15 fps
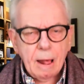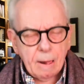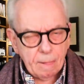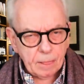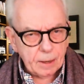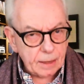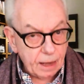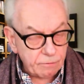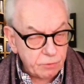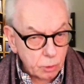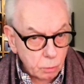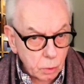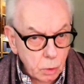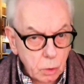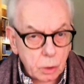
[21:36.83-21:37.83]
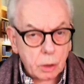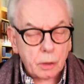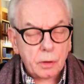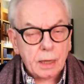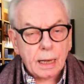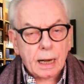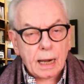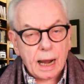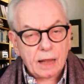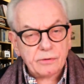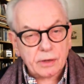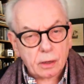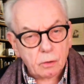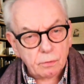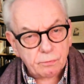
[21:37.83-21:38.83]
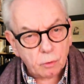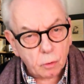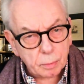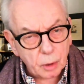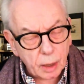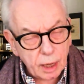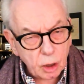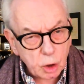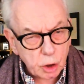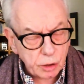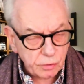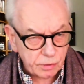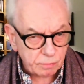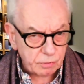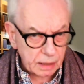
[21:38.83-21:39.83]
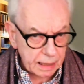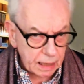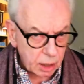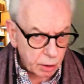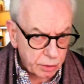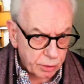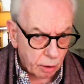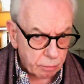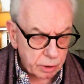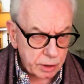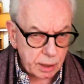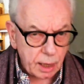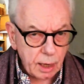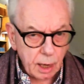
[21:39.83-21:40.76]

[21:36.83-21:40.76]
that if you look at the classical formulations of legal authority